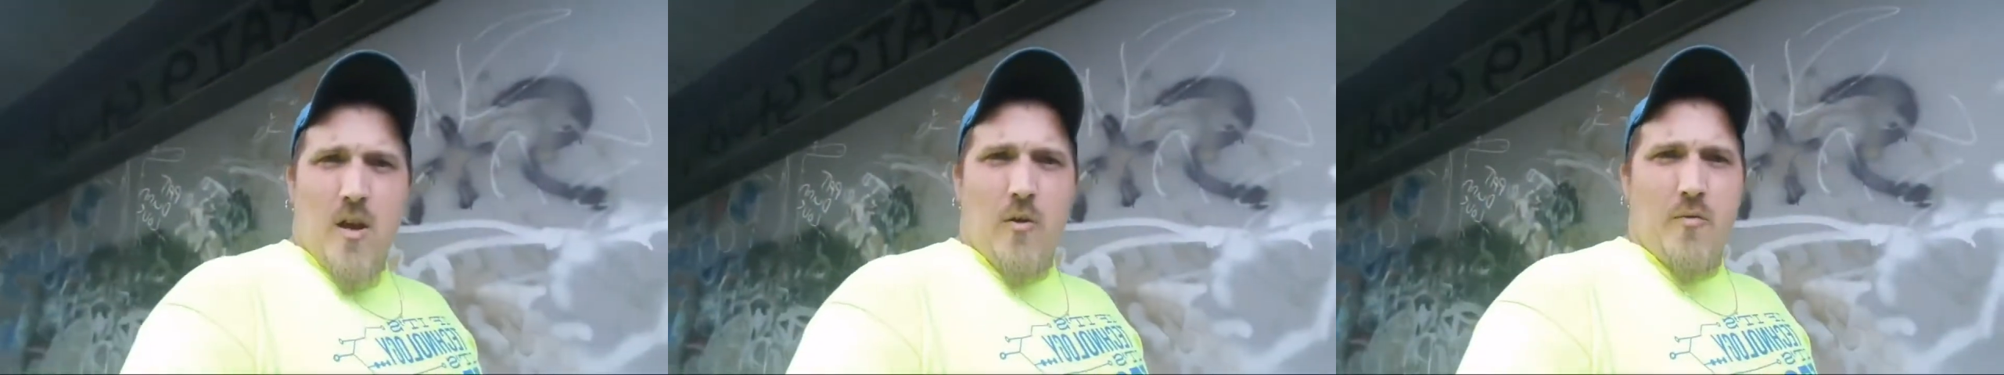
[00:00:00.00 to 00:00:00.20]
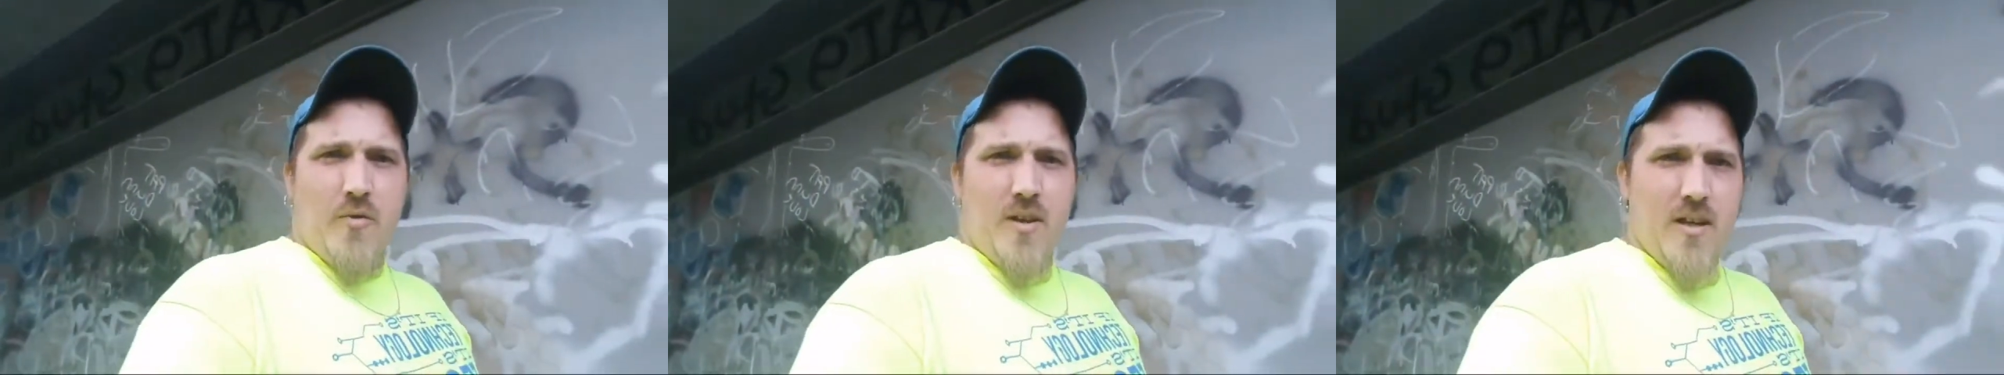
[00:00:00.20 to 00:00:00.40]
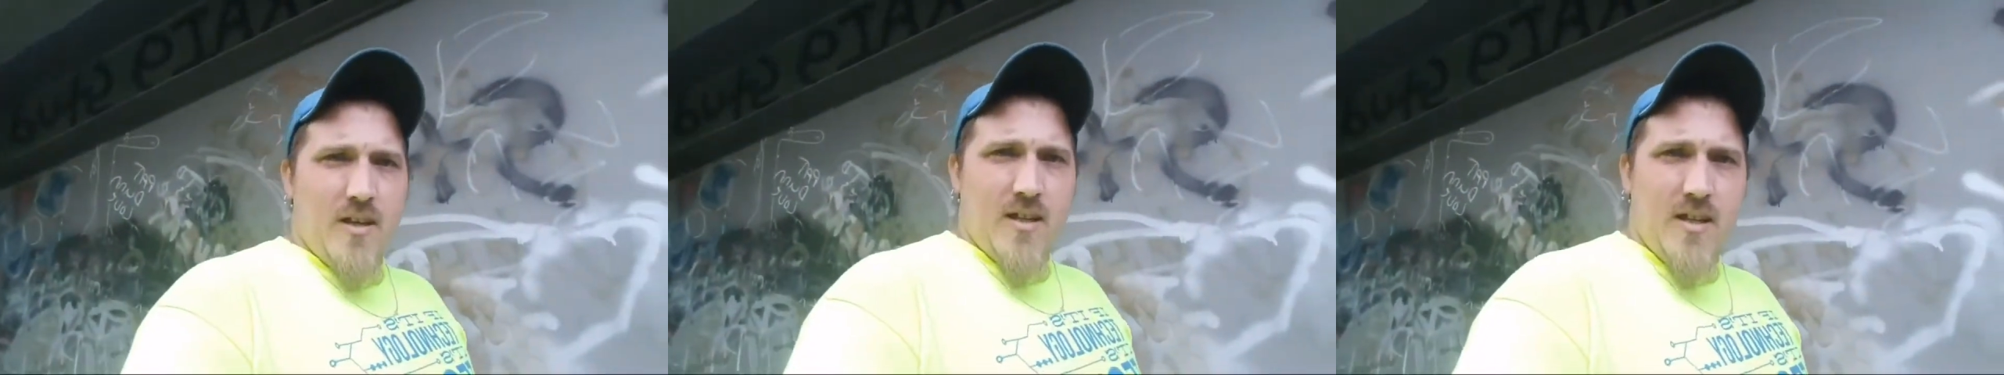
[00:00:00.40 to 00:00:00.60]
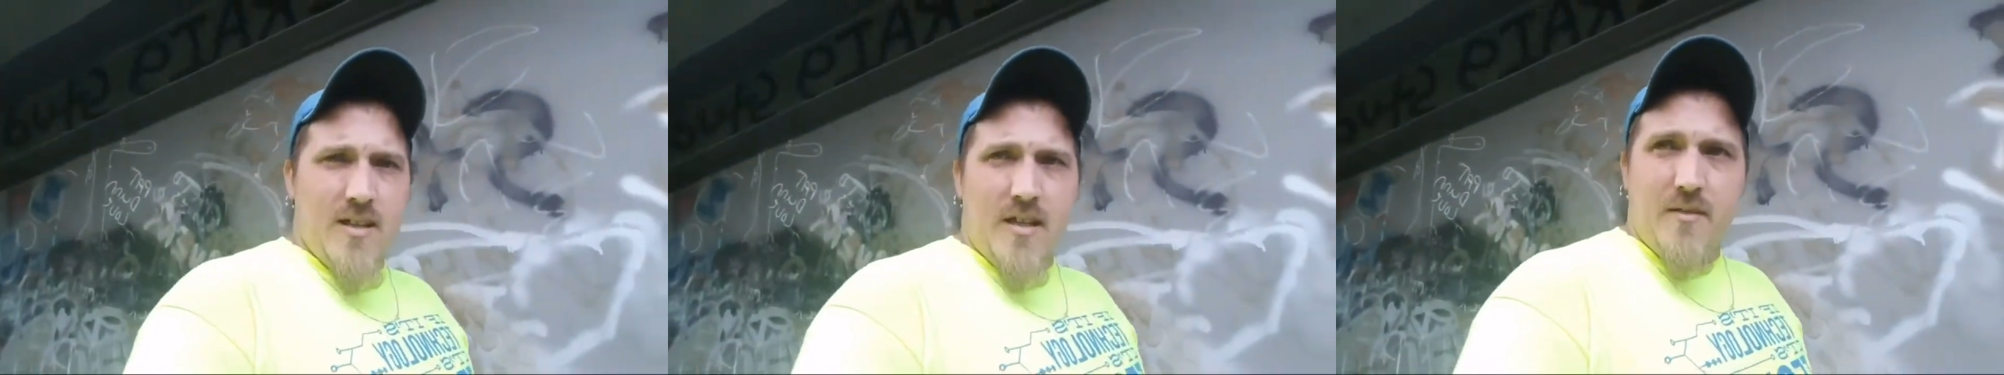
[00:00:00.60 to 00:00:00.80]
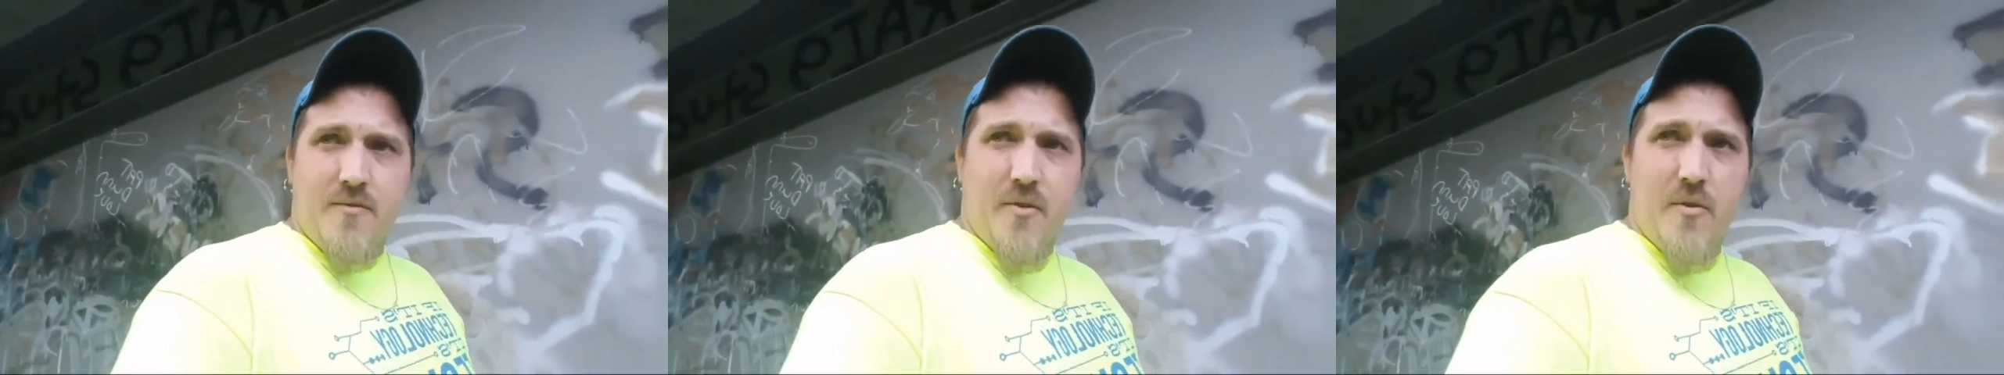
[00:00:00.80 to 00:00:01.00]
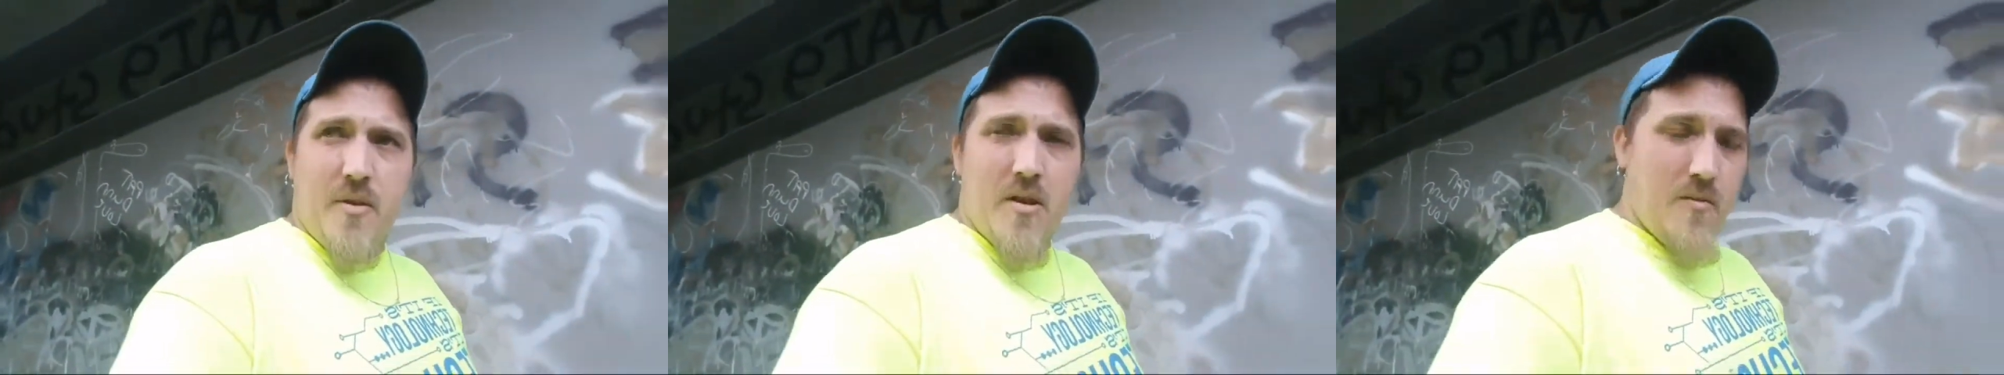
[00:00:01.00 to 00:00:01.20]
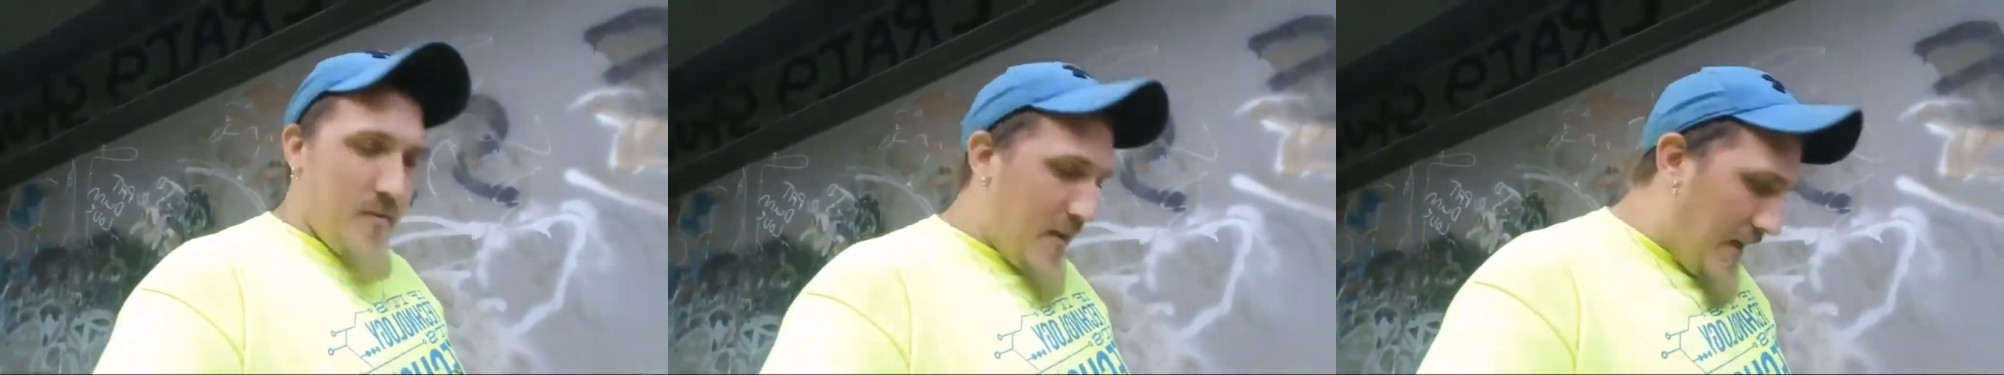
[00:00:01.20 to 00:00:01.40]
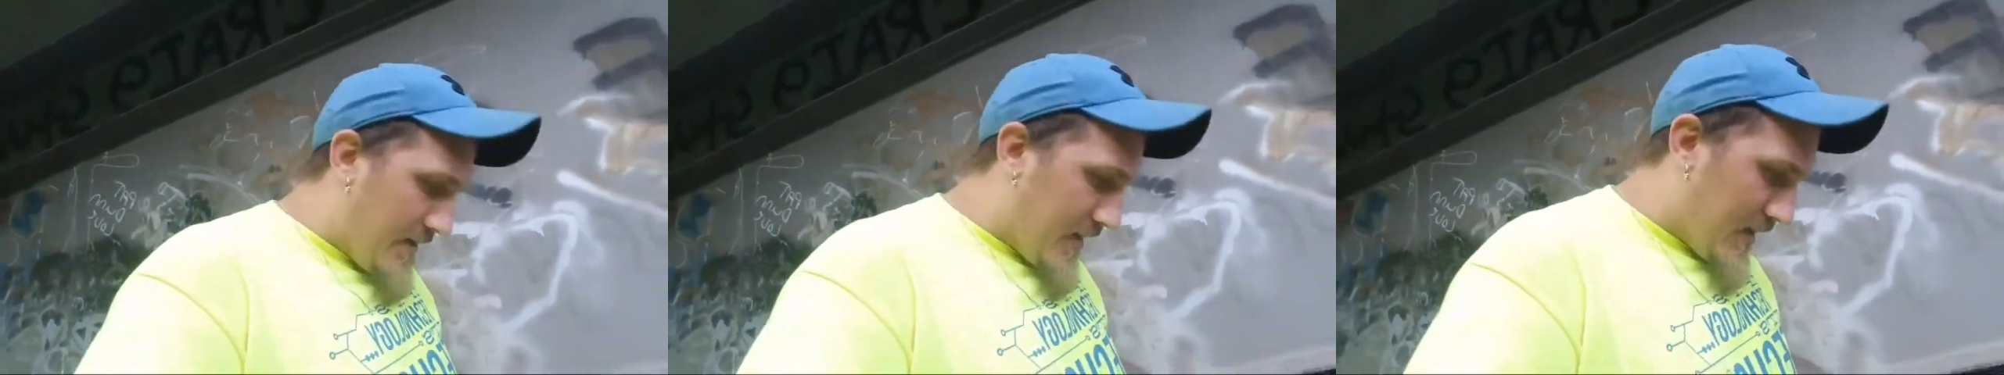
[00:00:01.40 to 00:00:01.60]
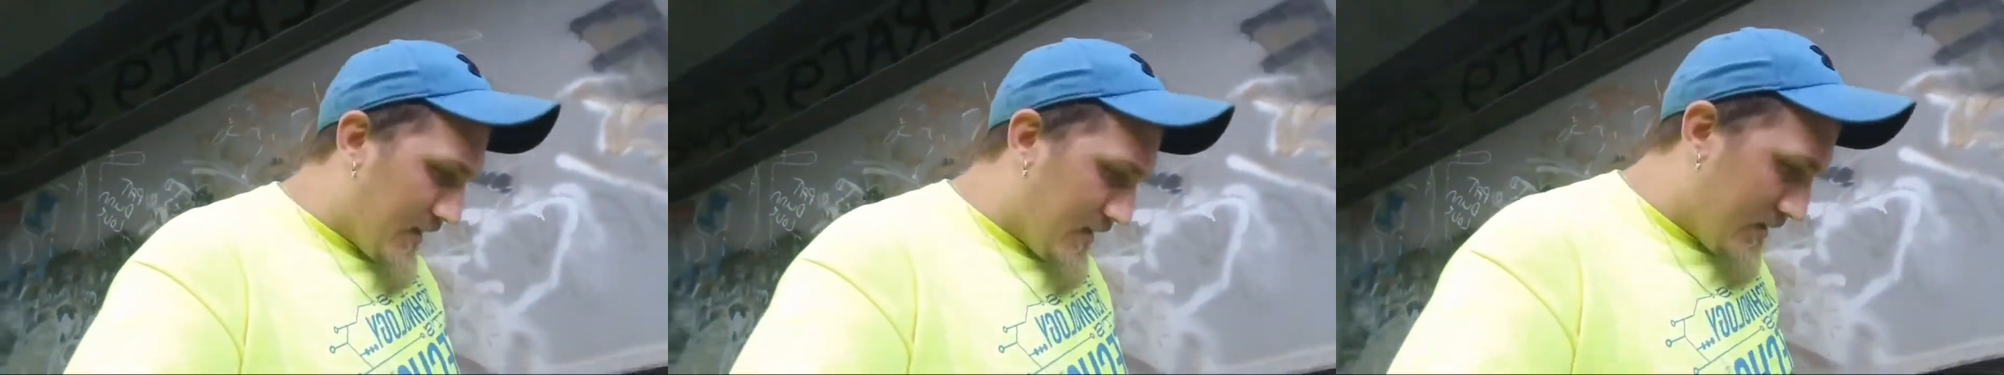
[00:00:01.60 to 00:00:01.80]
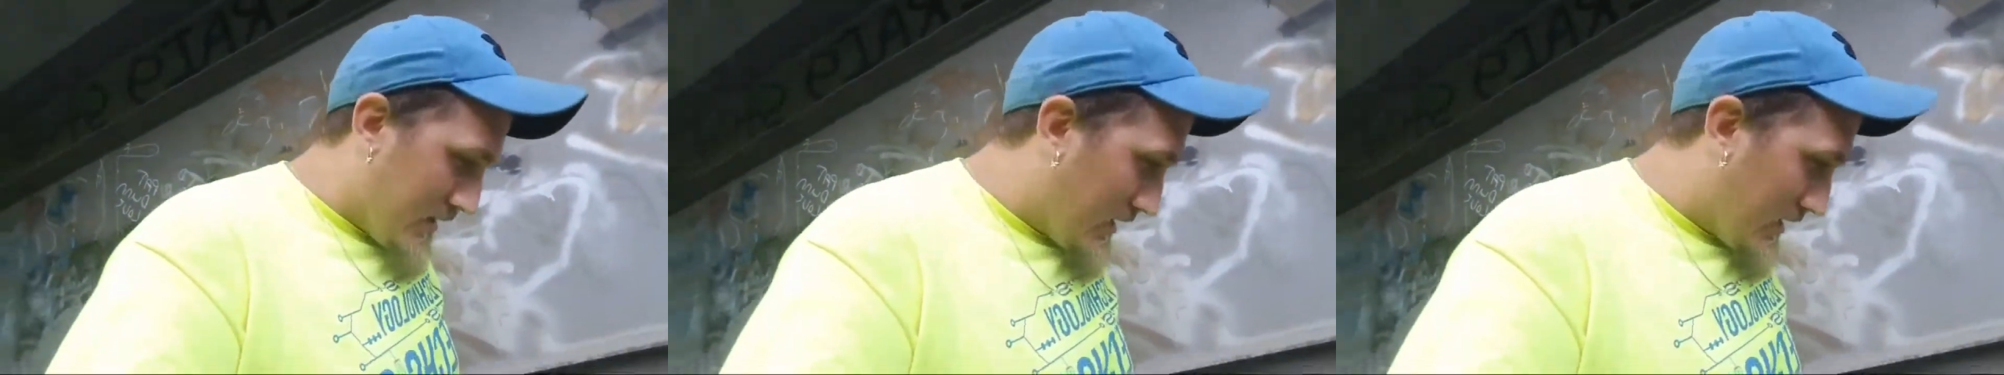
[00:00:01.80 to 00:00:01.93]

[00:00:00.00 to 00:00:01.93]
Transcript: Hopefully I can get down through here without